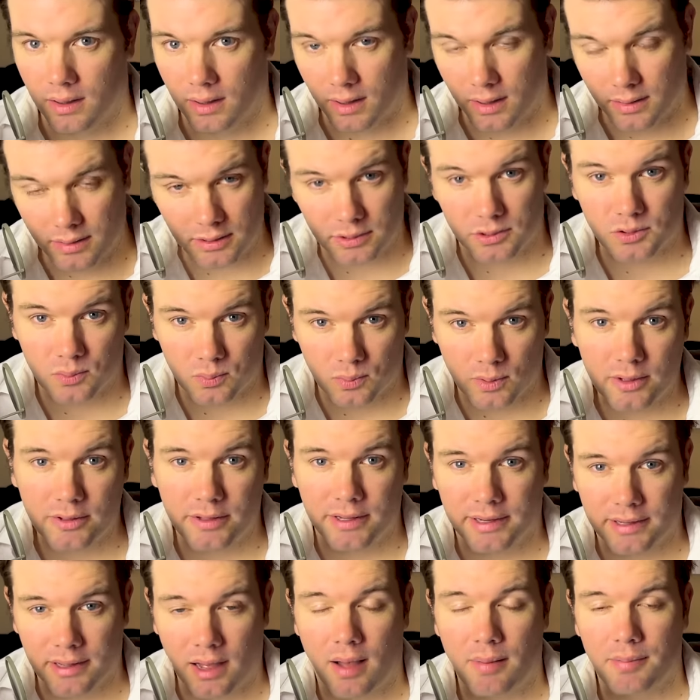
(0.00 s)
And this
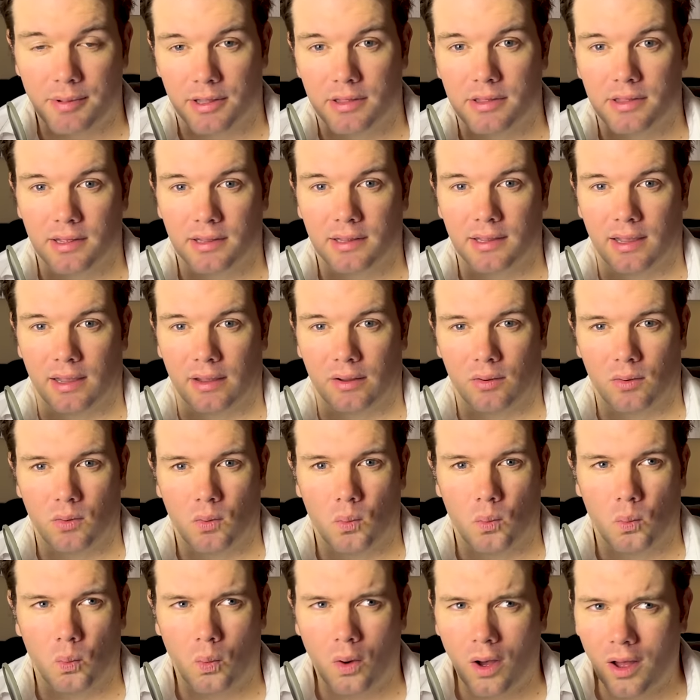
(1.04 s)
really got me thinking
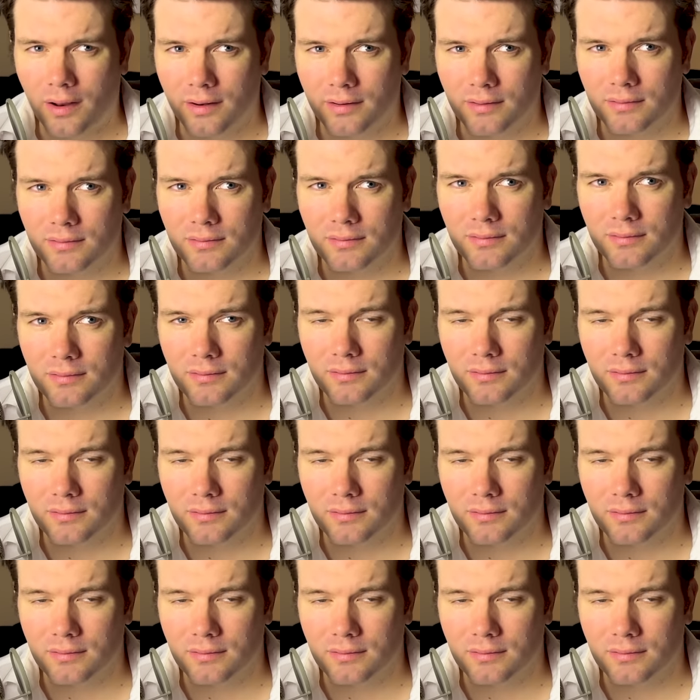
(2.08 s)
what